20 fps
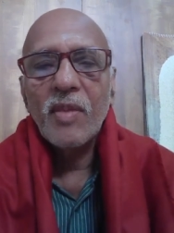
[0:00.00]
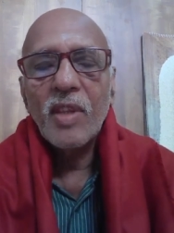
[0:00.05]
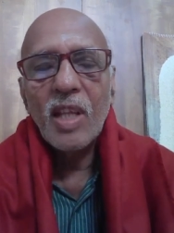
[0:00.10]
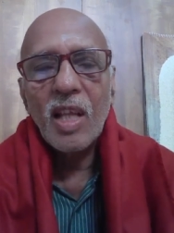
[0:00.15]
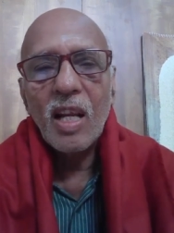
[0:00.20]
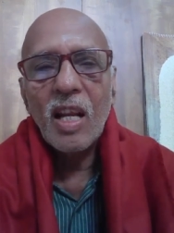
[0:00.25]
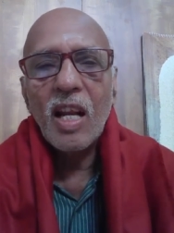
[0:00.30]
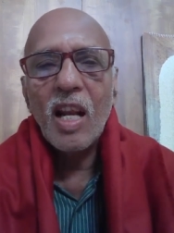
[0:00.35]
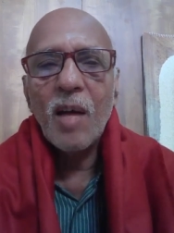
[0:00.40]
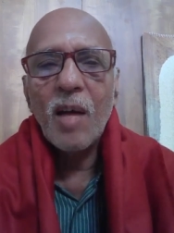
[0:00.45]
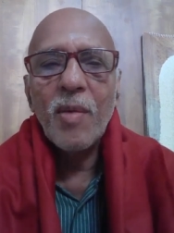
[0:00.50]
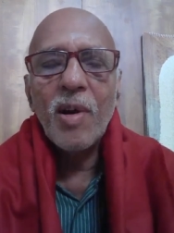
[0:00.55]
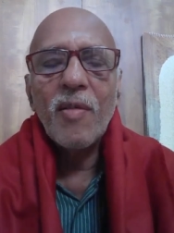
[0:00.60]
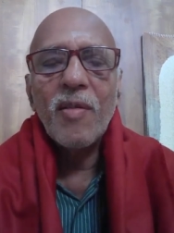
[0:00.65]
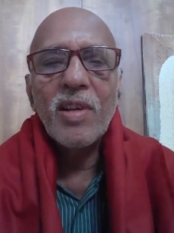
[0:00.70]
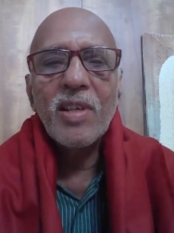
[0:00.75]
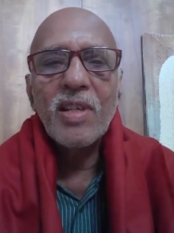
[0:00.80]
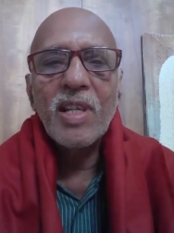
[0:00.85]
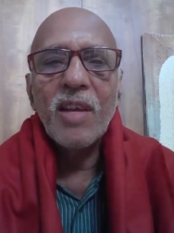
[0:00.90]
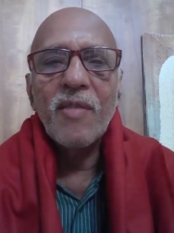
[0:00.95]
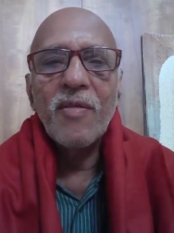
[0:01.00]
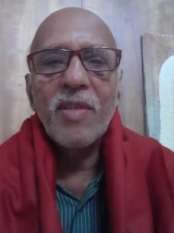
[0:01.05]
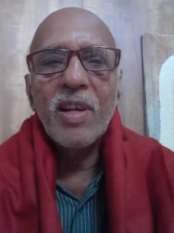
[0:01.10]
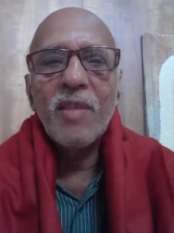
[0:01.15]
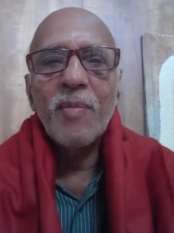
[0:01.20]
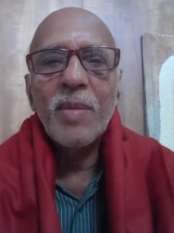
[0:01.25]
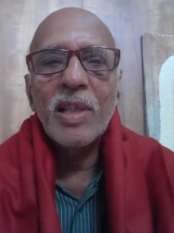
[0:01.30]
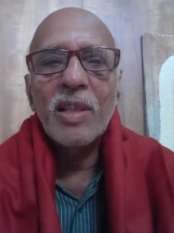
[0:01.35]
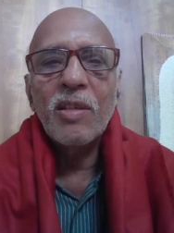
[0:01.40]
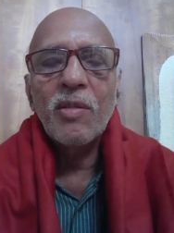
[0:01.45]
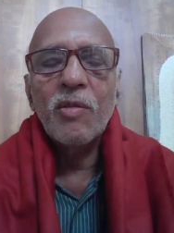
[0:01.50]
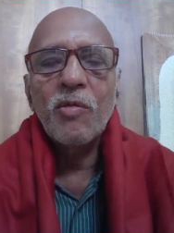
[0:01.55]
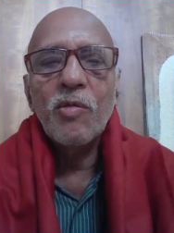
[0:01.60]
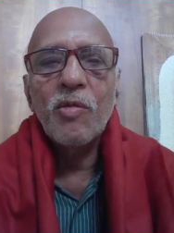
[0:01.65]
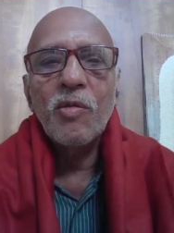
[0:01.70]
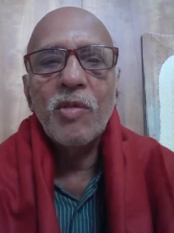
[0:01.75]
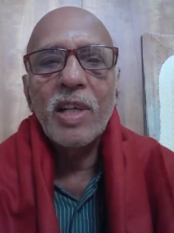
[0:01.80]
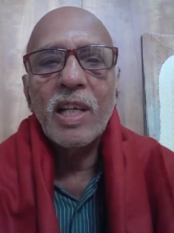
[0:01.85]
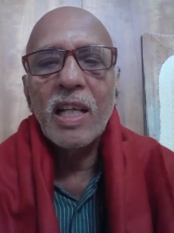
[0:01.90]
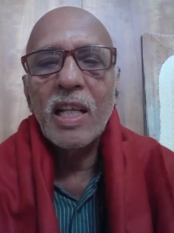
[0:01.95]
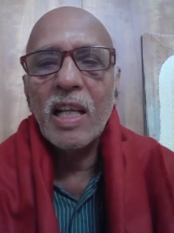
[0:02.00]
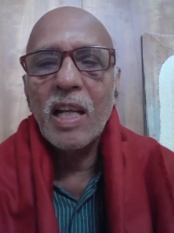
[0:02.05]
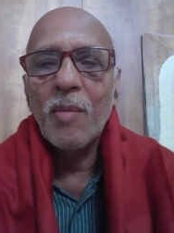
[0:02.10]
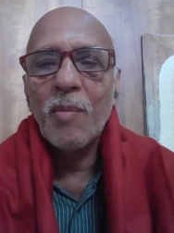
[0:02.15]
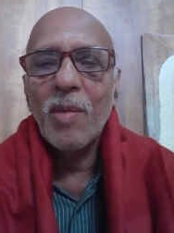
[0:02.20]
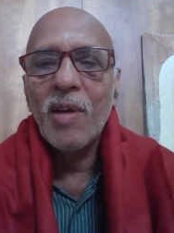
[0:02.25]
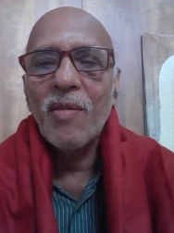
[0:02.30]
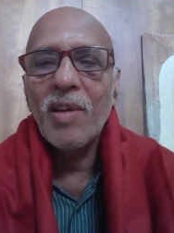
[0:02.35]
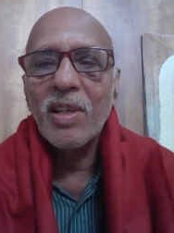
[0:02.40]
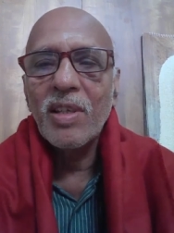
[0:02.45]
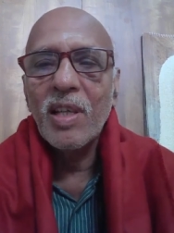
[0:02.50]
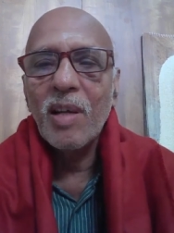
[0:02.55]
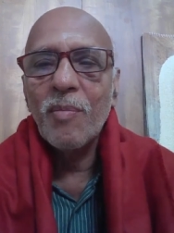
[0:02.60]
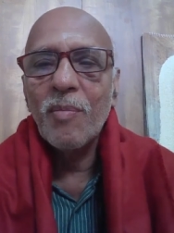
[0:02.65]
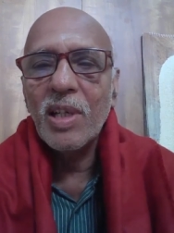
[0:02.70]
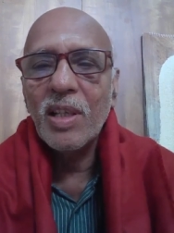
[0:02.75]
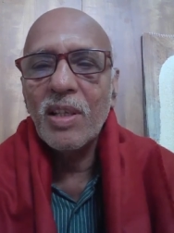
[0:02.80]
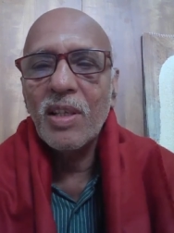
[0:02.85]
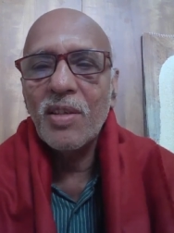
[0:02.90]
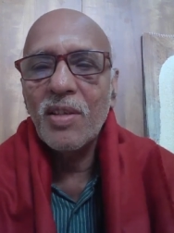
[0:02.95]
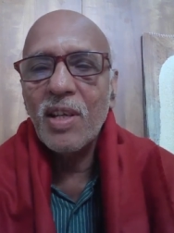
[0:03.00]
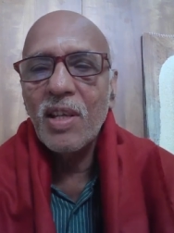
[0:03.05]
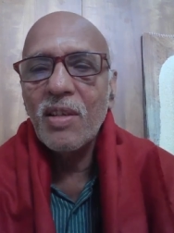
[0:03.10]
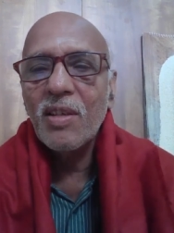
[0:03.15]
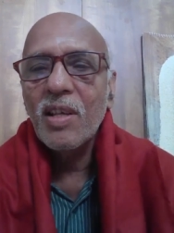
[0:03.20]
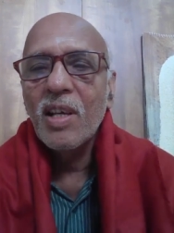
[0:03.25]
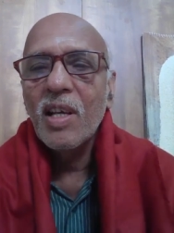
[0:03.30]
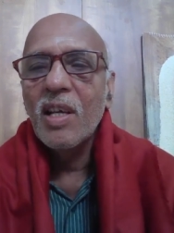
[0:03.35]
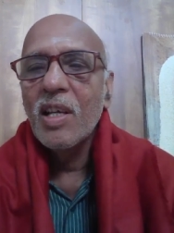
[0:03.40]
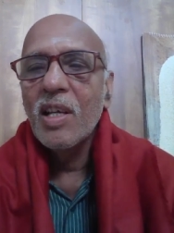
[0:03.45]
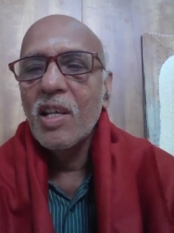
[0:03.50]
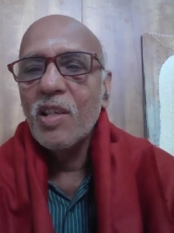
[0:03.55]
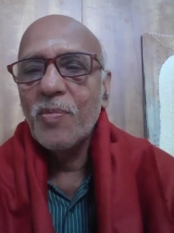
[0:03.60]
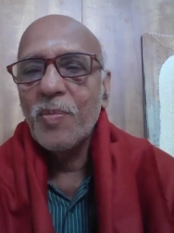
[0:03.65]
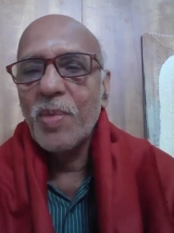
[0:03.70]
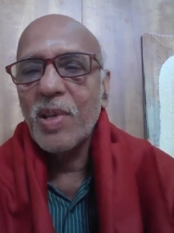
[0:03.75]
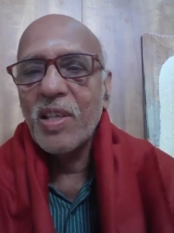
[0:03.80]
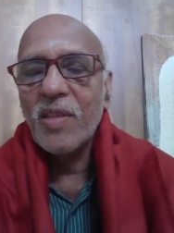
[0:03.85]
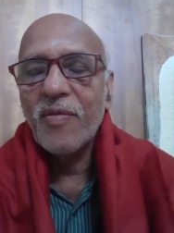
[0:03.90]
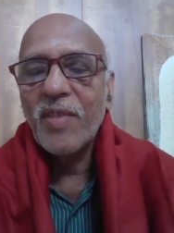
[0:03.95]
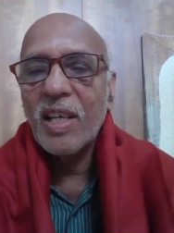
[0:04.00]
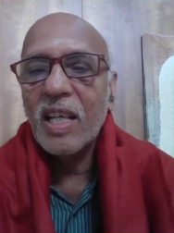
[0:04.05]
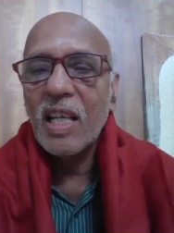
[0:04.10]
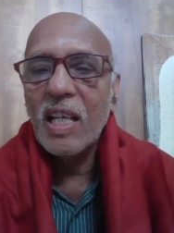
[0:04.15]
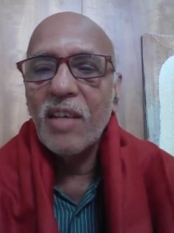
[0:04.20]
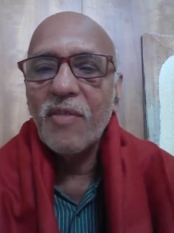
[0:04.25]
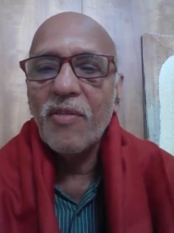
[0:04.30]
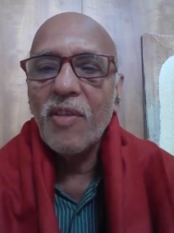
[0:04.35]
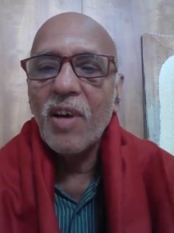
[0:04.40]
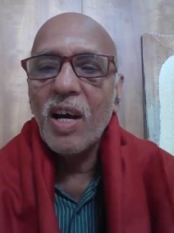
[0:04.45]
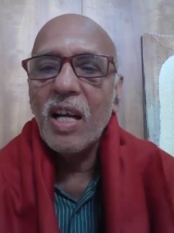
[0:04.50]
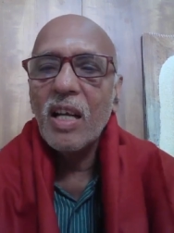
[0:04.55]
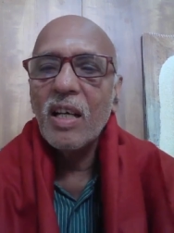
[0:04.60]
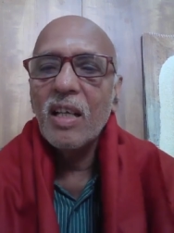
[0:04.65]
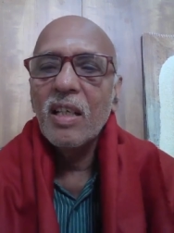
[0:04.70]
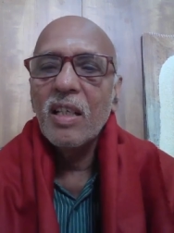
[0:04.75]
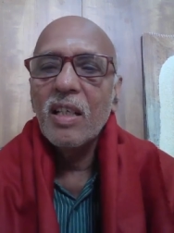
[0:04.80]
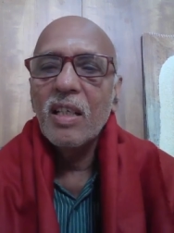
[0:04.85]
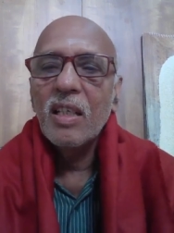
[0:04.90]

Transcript: There are Amavasya every month, you know, you get an Amavasya, but this is specifically for